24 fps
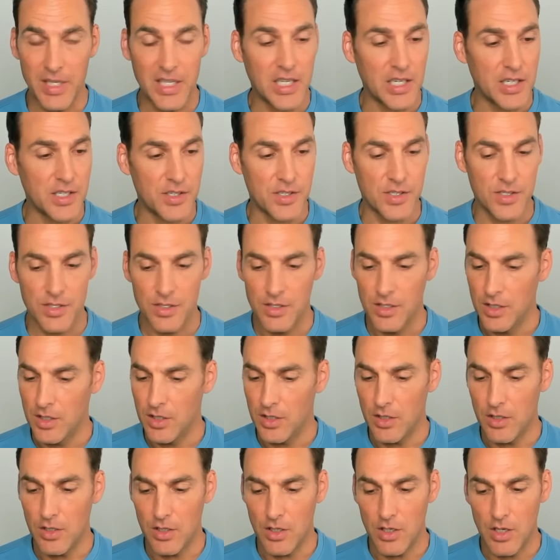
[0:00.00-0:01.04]
Because,
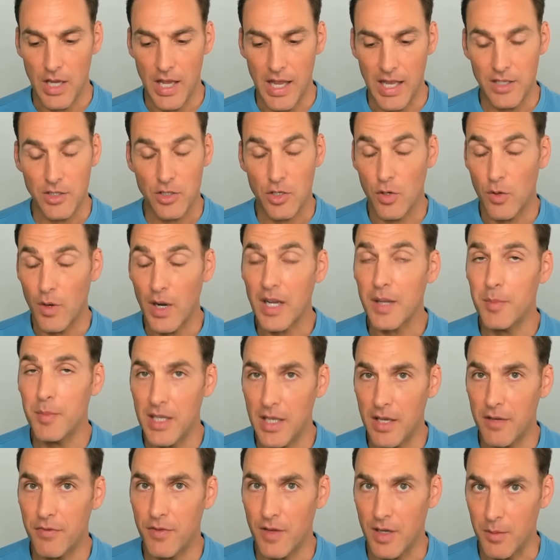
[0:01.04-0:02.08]
and correct me
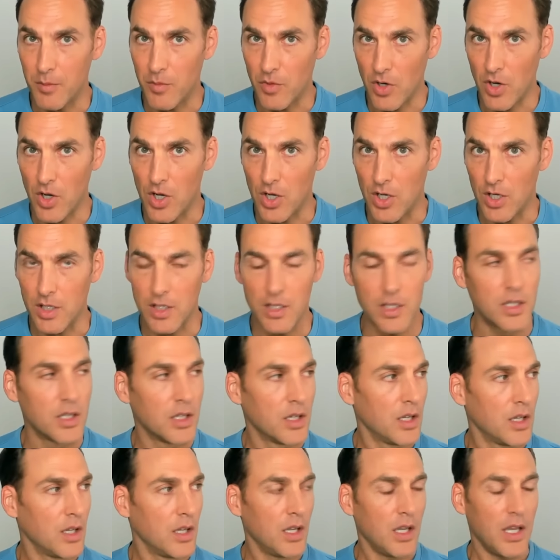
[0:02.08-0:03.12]
if I'm wrong,
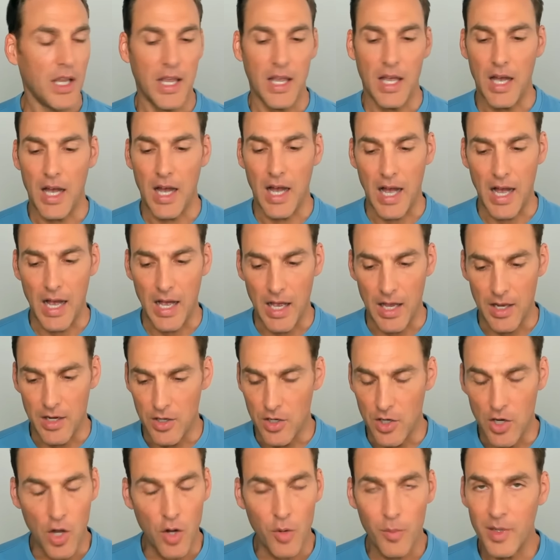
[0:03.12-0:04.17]

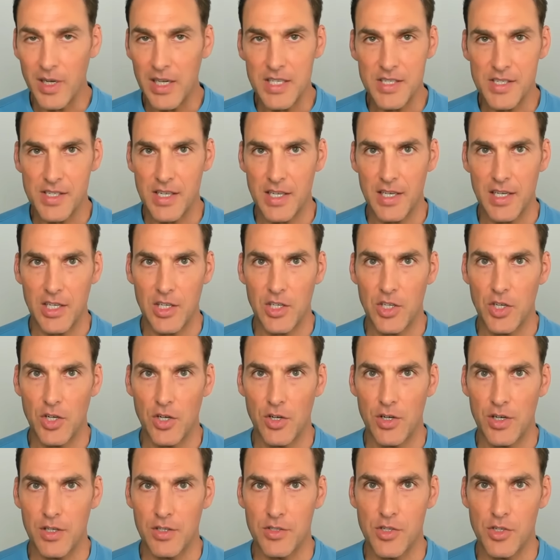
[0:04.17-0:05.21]
nobody's getting
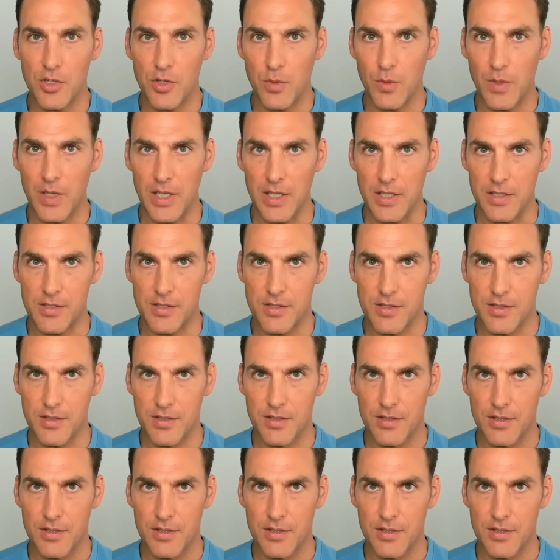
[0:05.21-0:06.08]
cured in 2 weeks,